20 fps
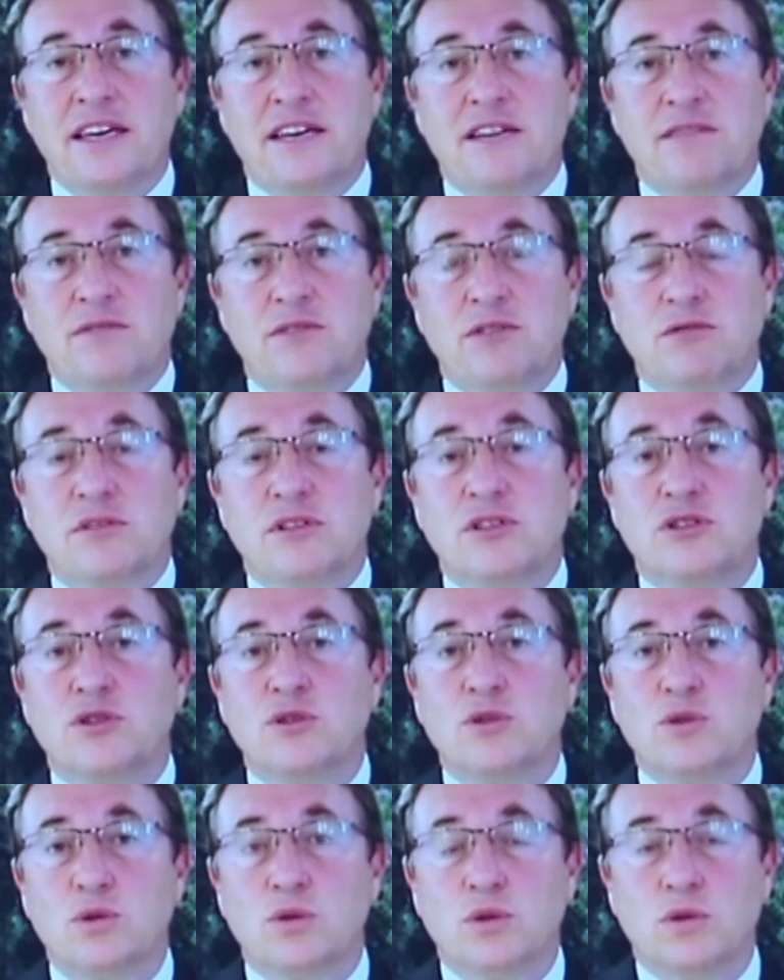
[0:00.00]
we
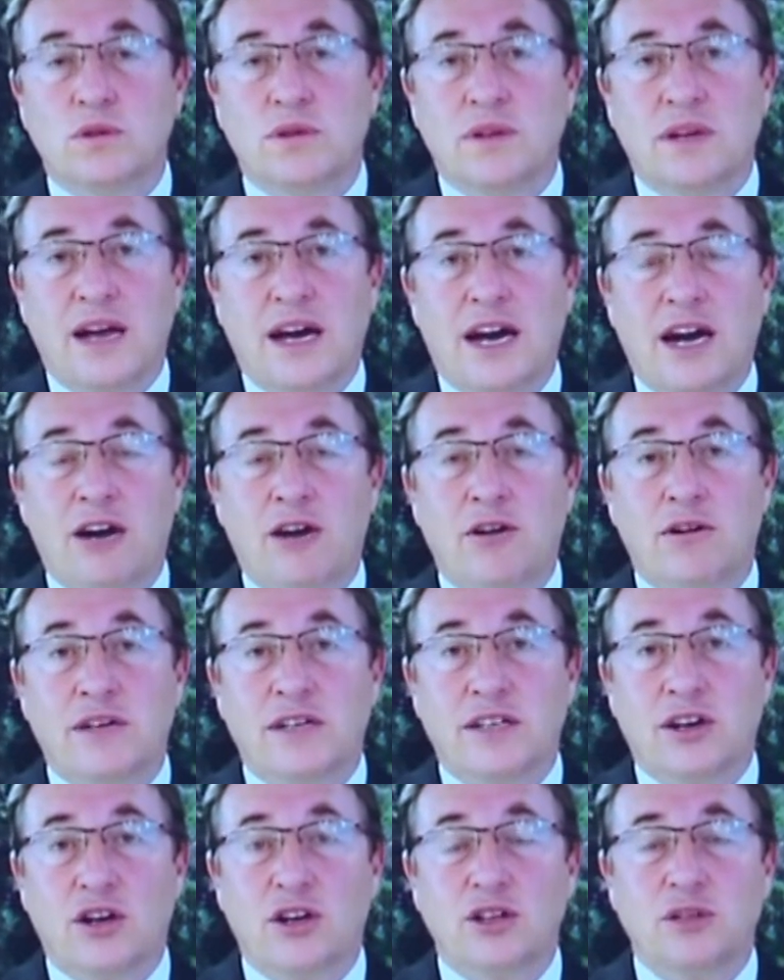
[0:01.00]
retool our
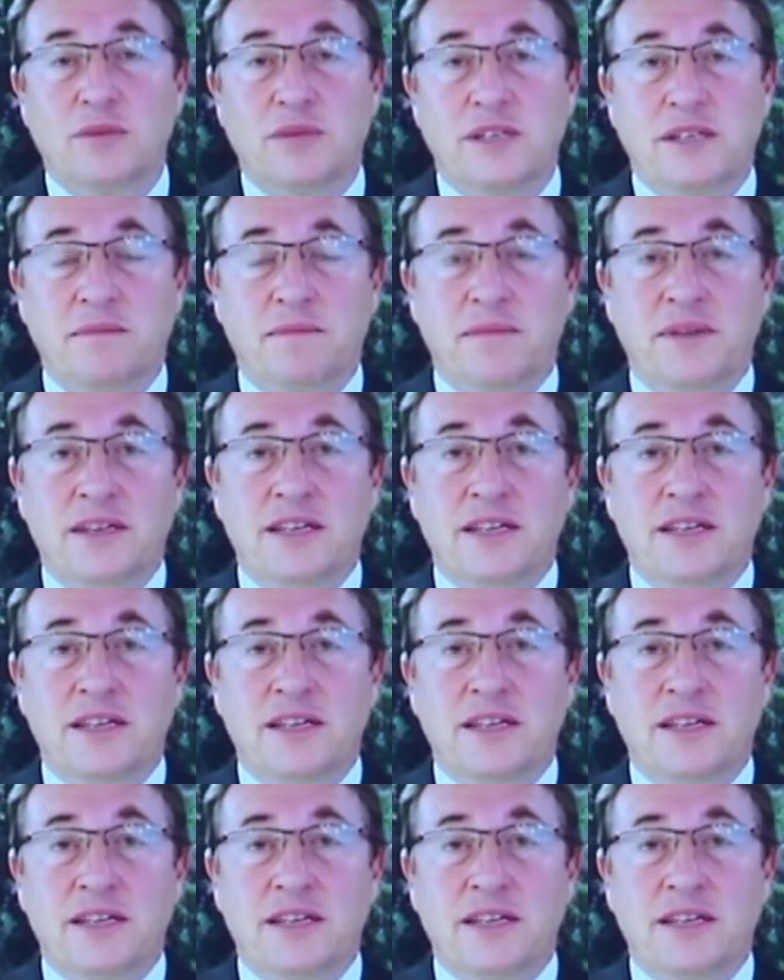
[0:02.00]
economy,